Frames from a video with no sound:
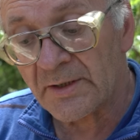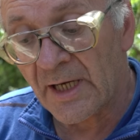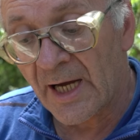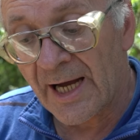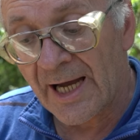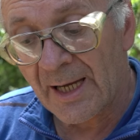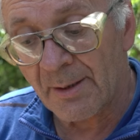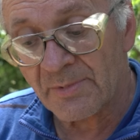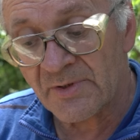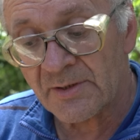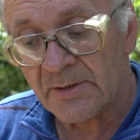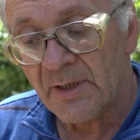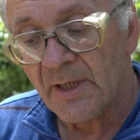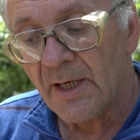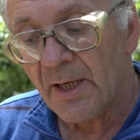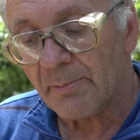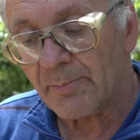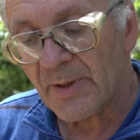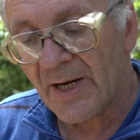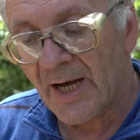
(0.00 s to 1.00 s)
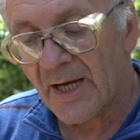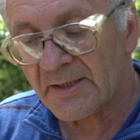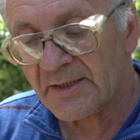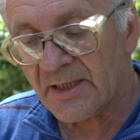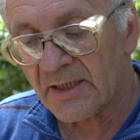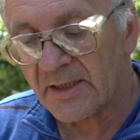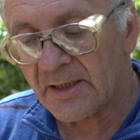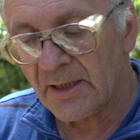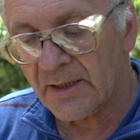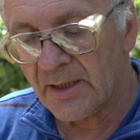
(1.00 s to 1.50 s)
times.
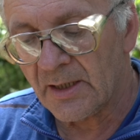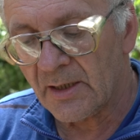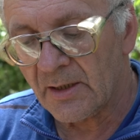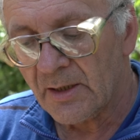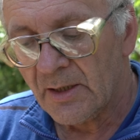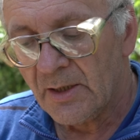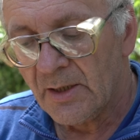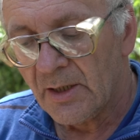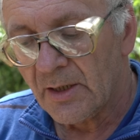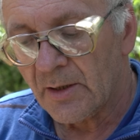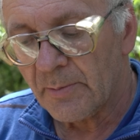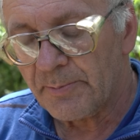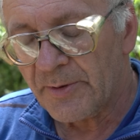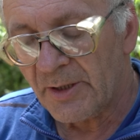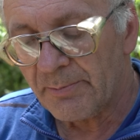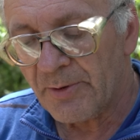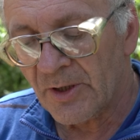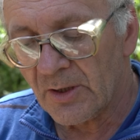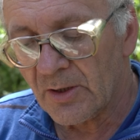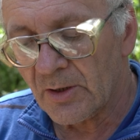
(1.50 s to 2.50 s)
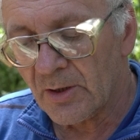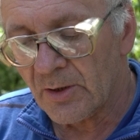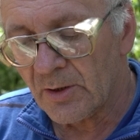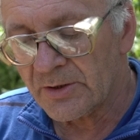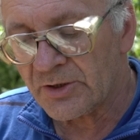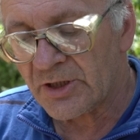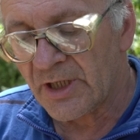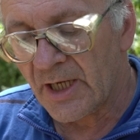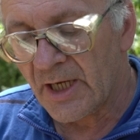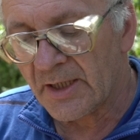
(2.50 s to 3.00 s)
Practically, uh,
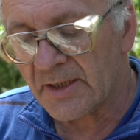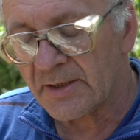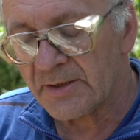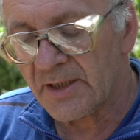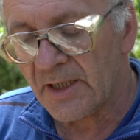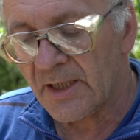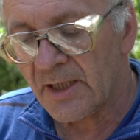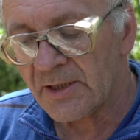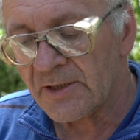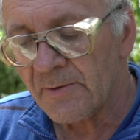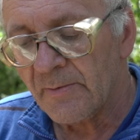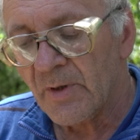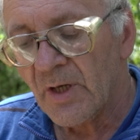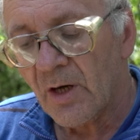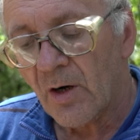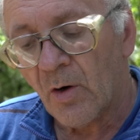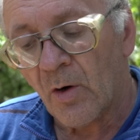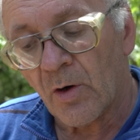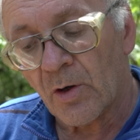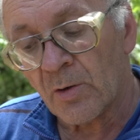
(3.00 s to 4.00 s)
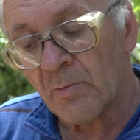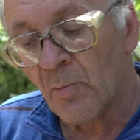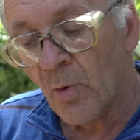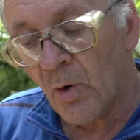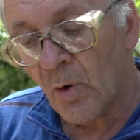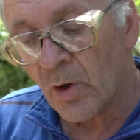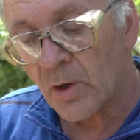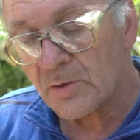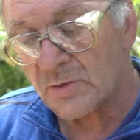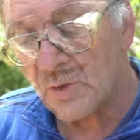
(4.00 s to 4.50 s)
people check this or
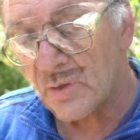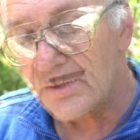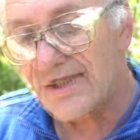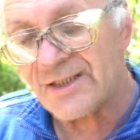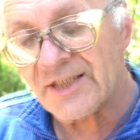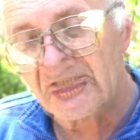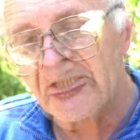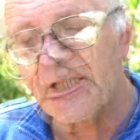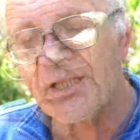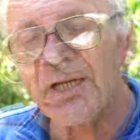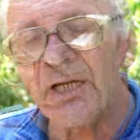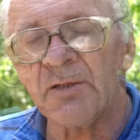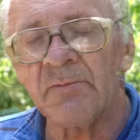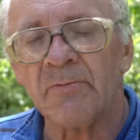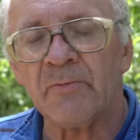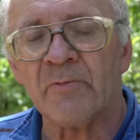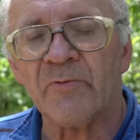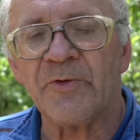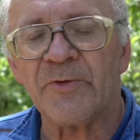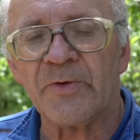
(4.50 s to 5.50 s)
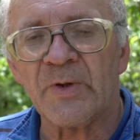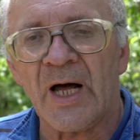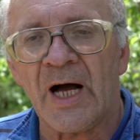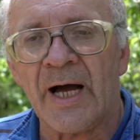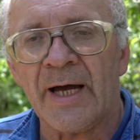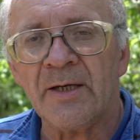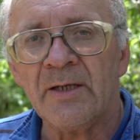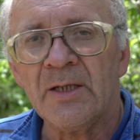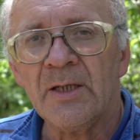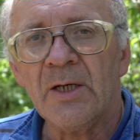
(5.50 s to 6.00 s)
more. She can
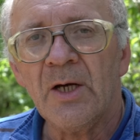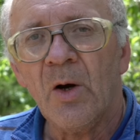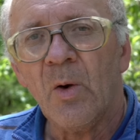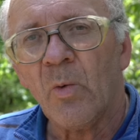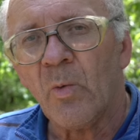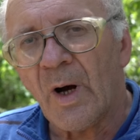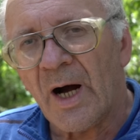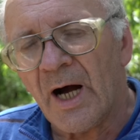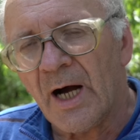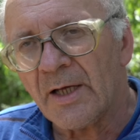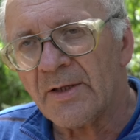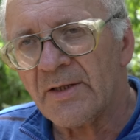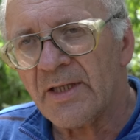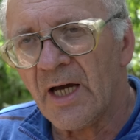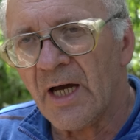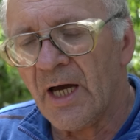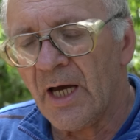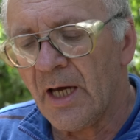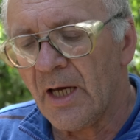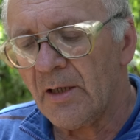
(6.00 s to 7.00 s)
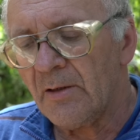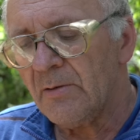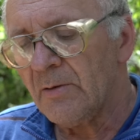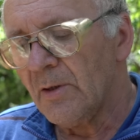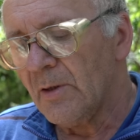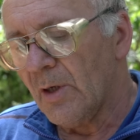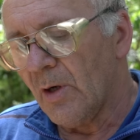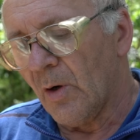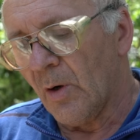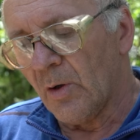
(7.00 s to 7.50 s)
fly one day
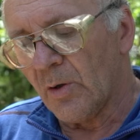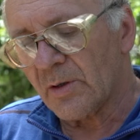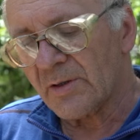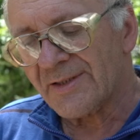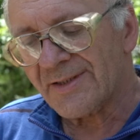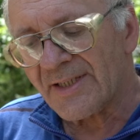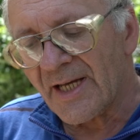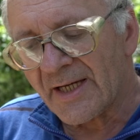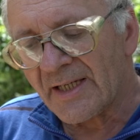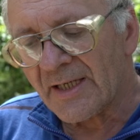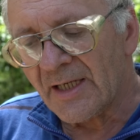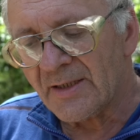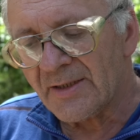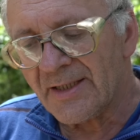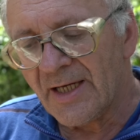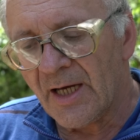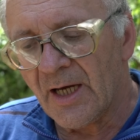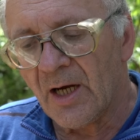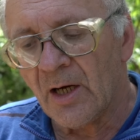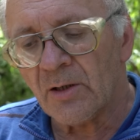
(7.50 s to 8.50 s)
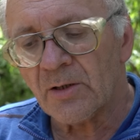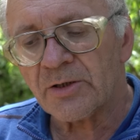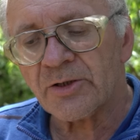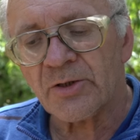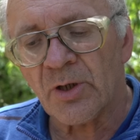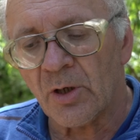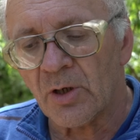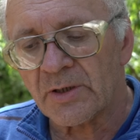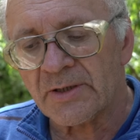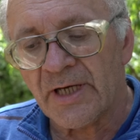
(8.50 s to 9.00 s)
or second day or
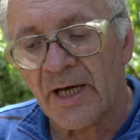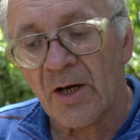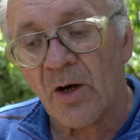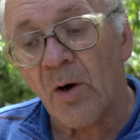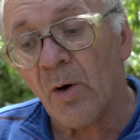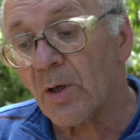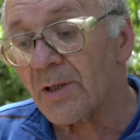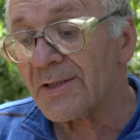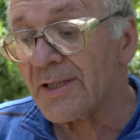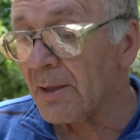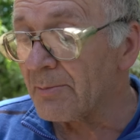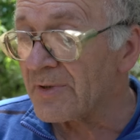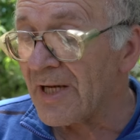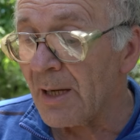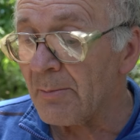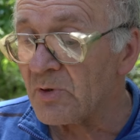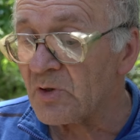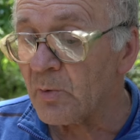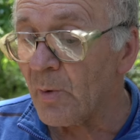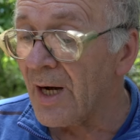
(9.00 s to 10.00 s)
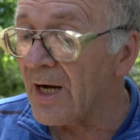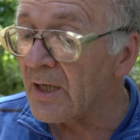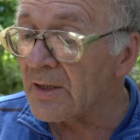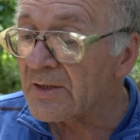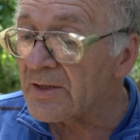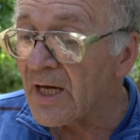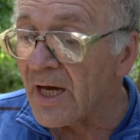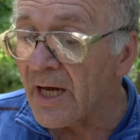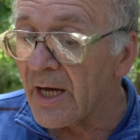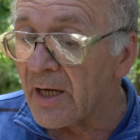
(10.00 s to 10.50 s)
third day or sometimes
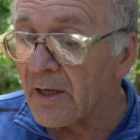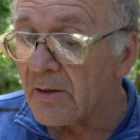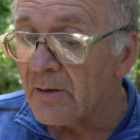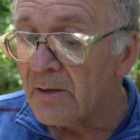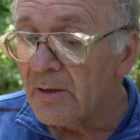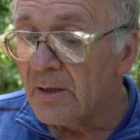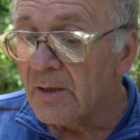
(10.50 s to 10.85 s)
one day.